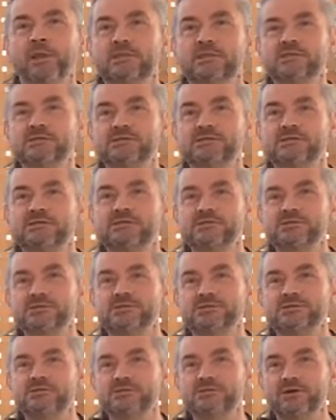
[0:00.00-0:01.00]

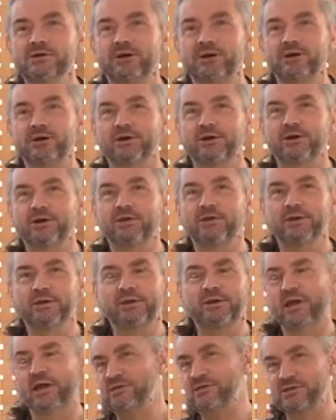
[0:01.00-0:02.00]
it's
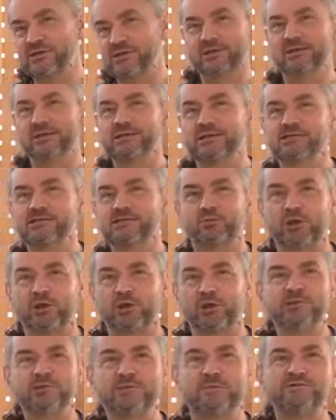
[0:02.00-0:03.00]
a
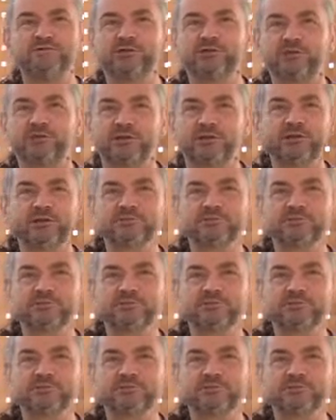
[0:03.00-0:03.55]
preconception.